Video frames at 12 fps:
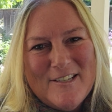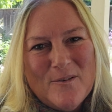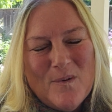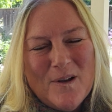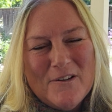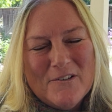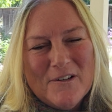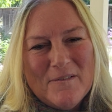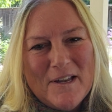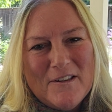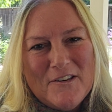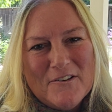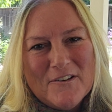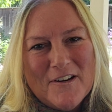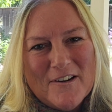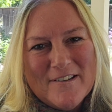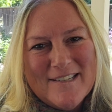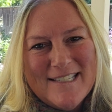to wander around your
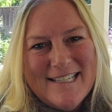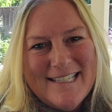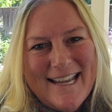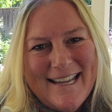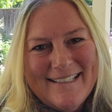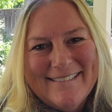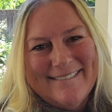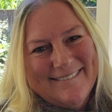garden today.